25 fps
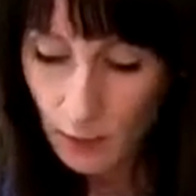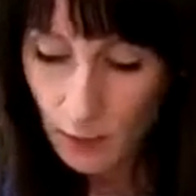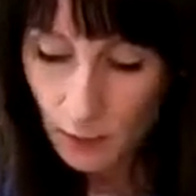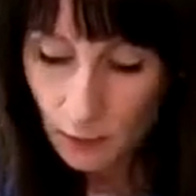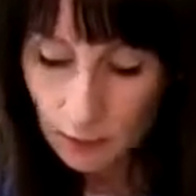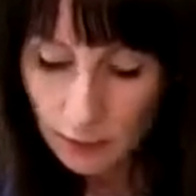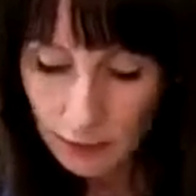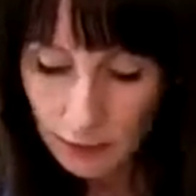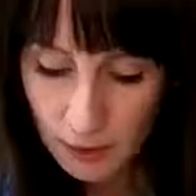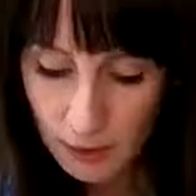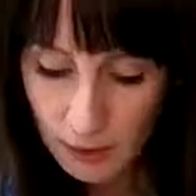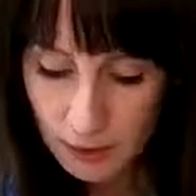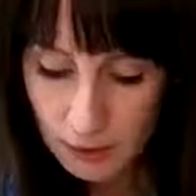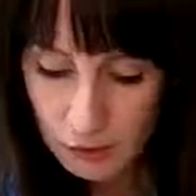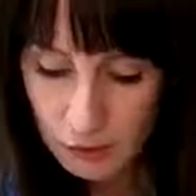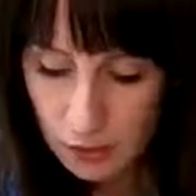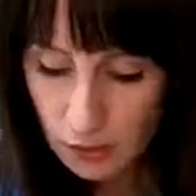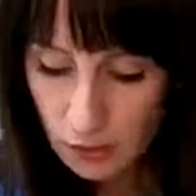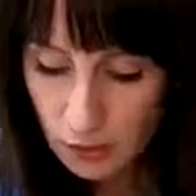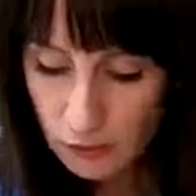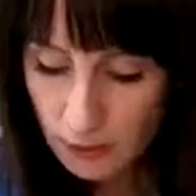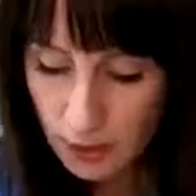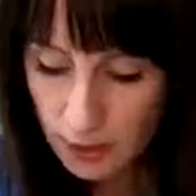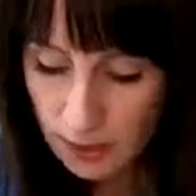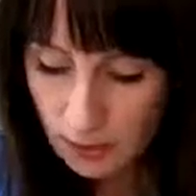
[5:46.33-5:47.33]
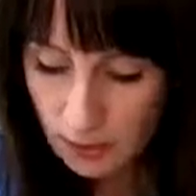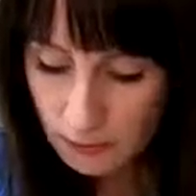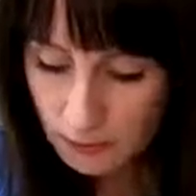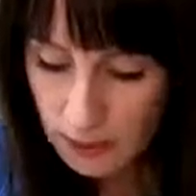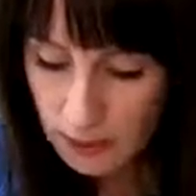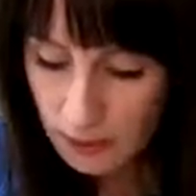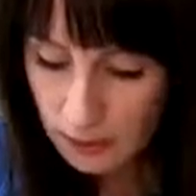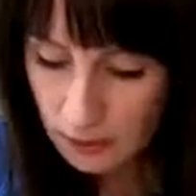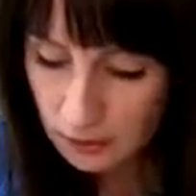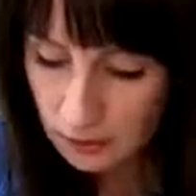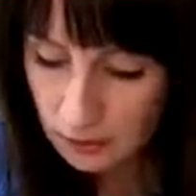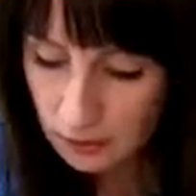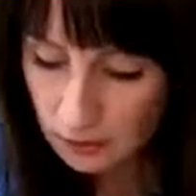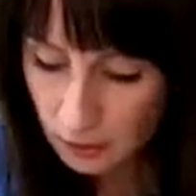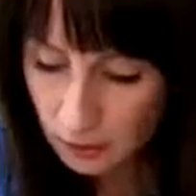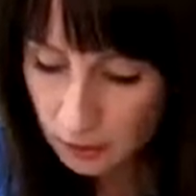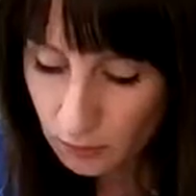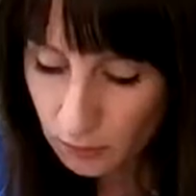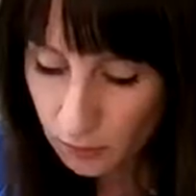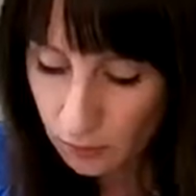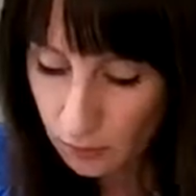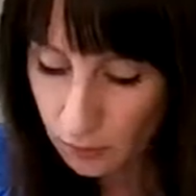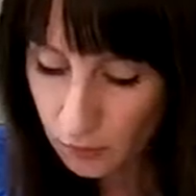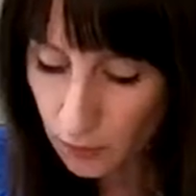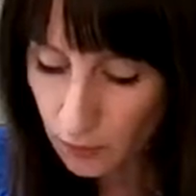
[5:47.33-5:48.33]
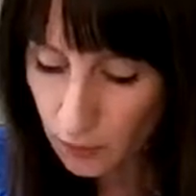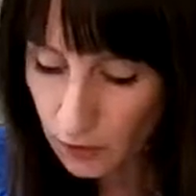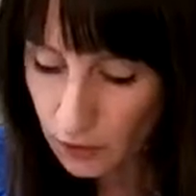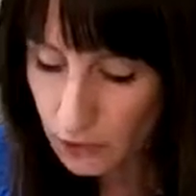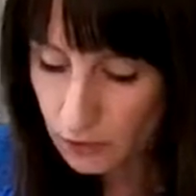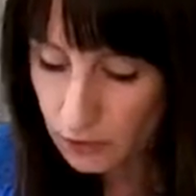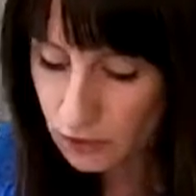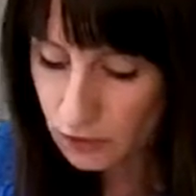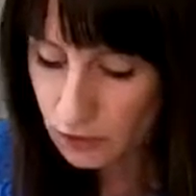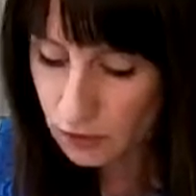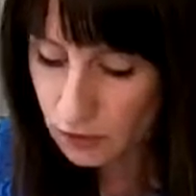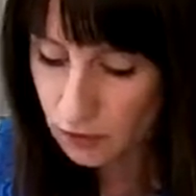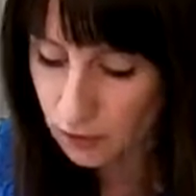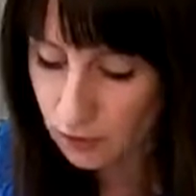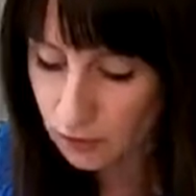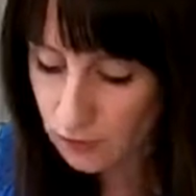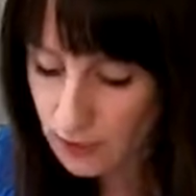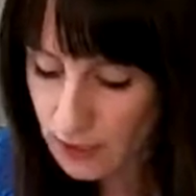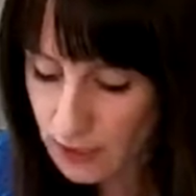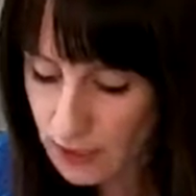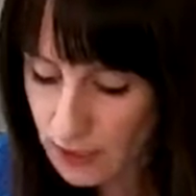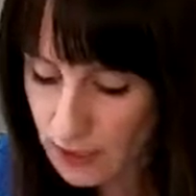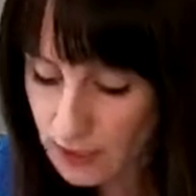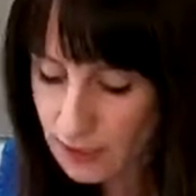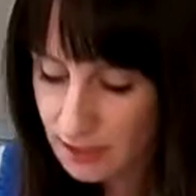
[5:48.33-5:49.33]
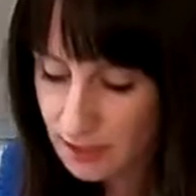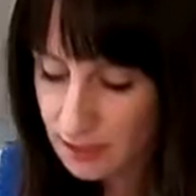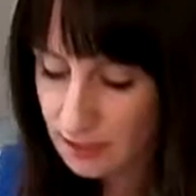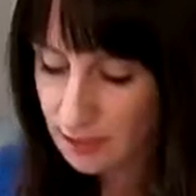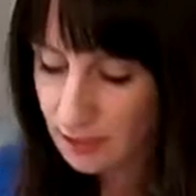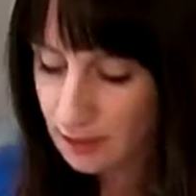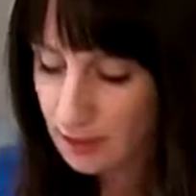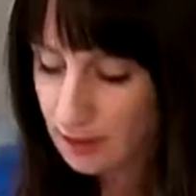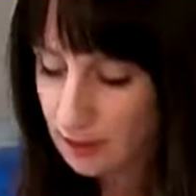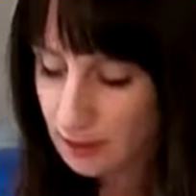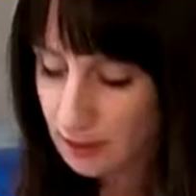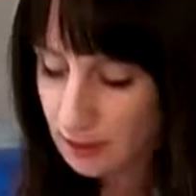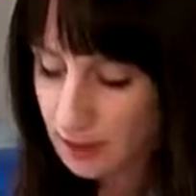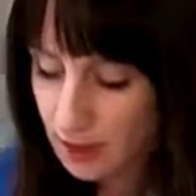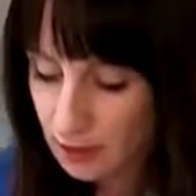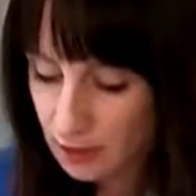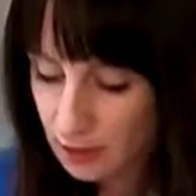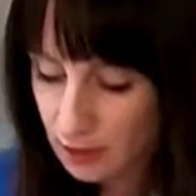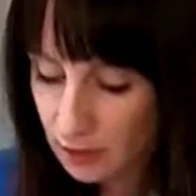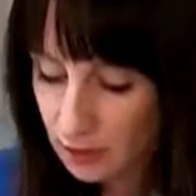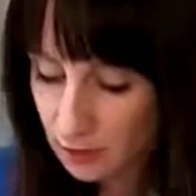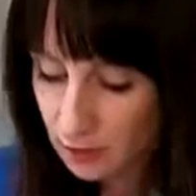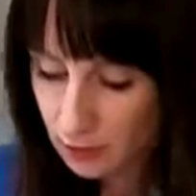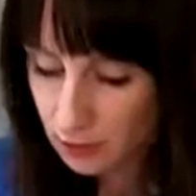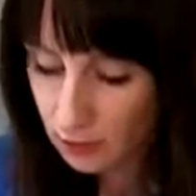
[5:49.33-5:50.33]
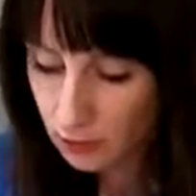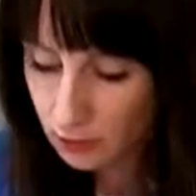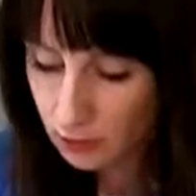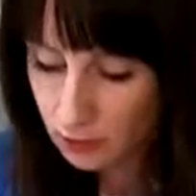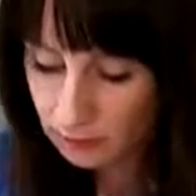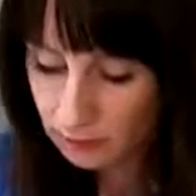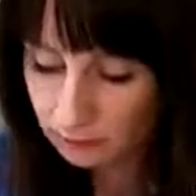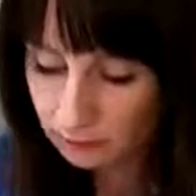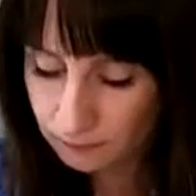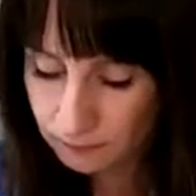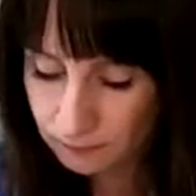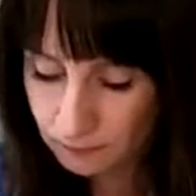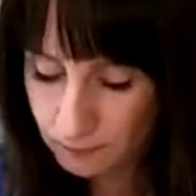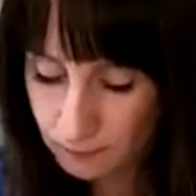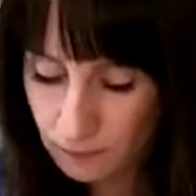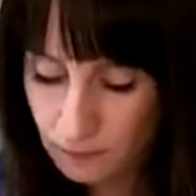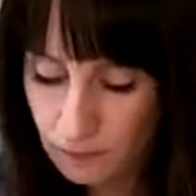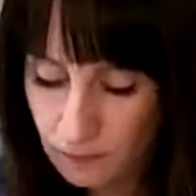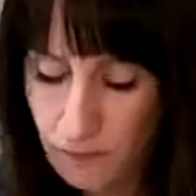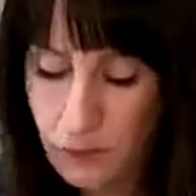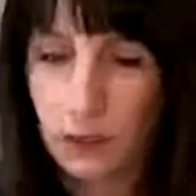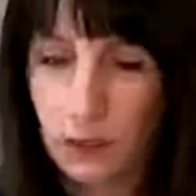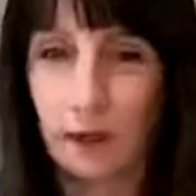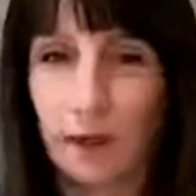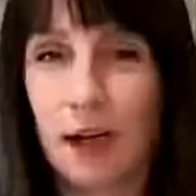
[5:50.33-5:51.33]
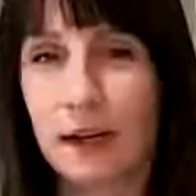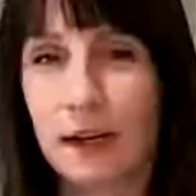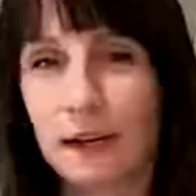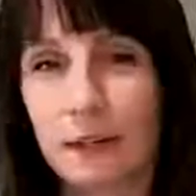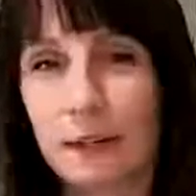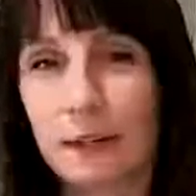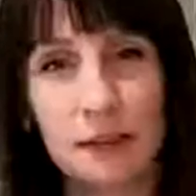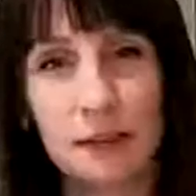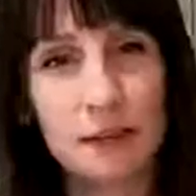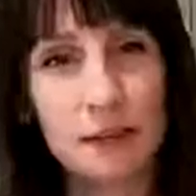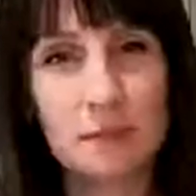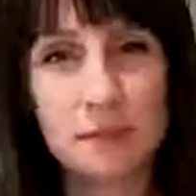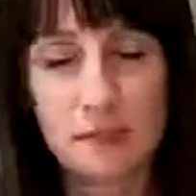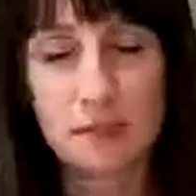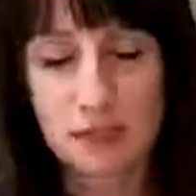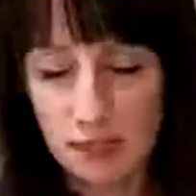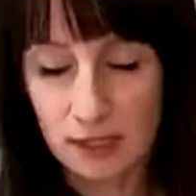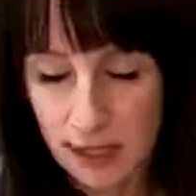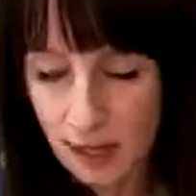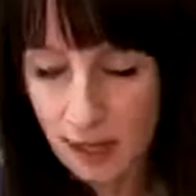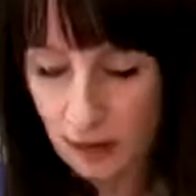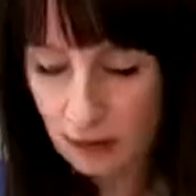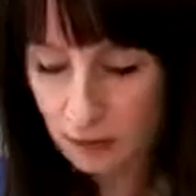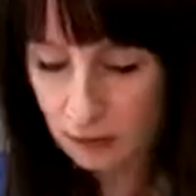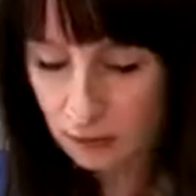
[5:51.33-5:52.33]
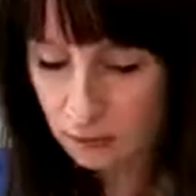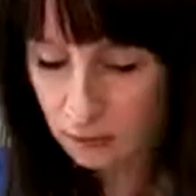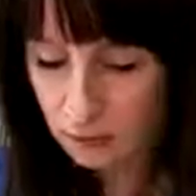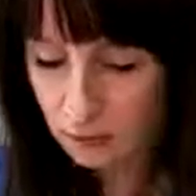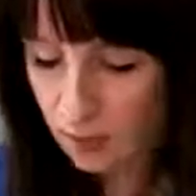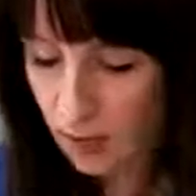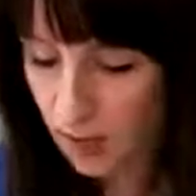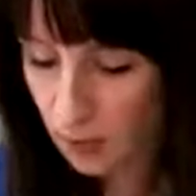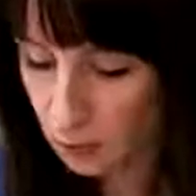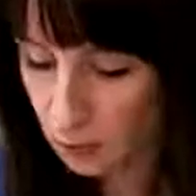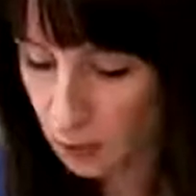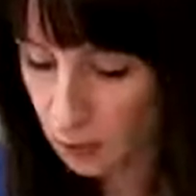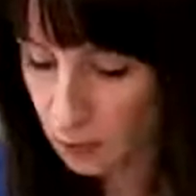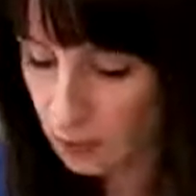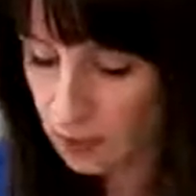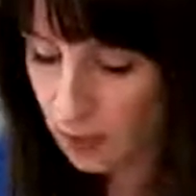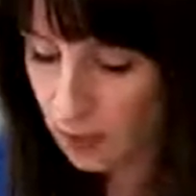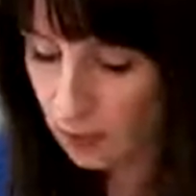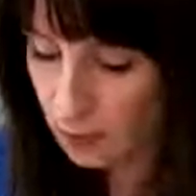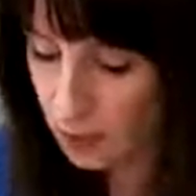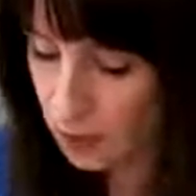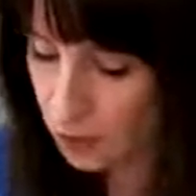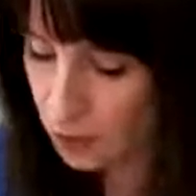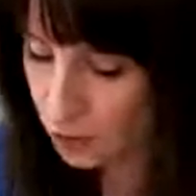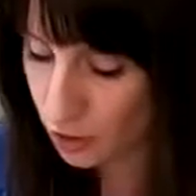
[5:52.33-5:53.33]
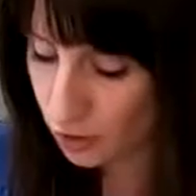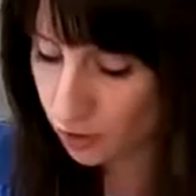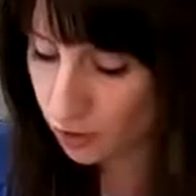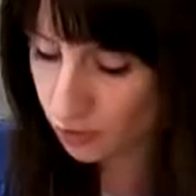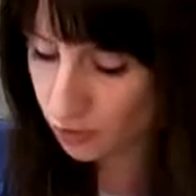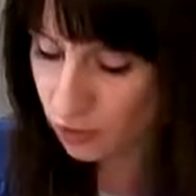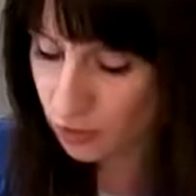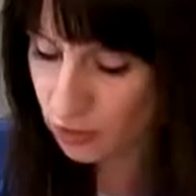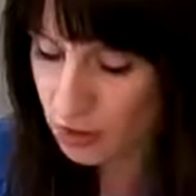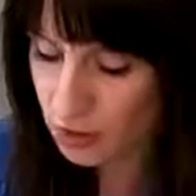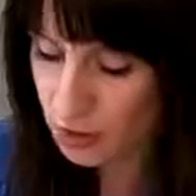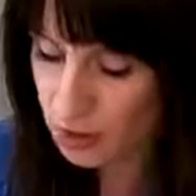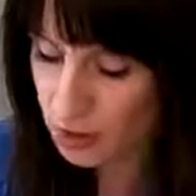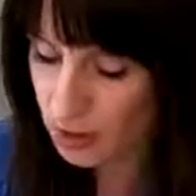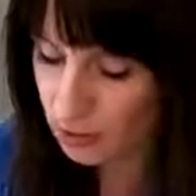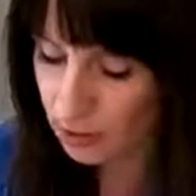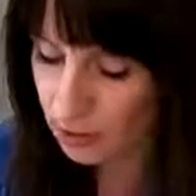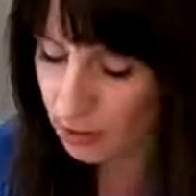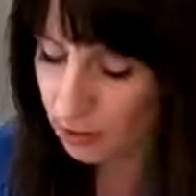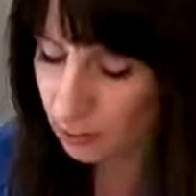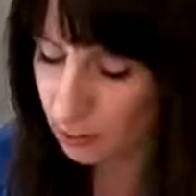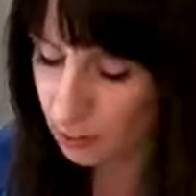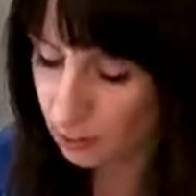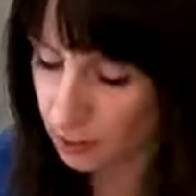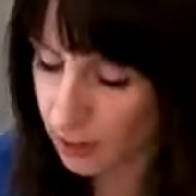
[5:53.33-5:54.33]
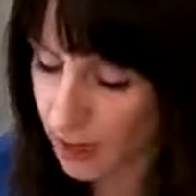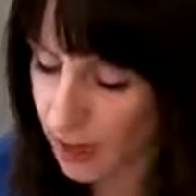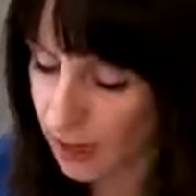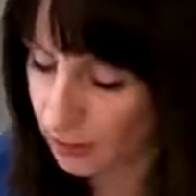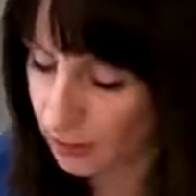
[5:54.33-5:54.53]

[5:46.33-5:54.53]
But I do recommend before you serve these that you kind of let them sit out at room temperature for just a little bit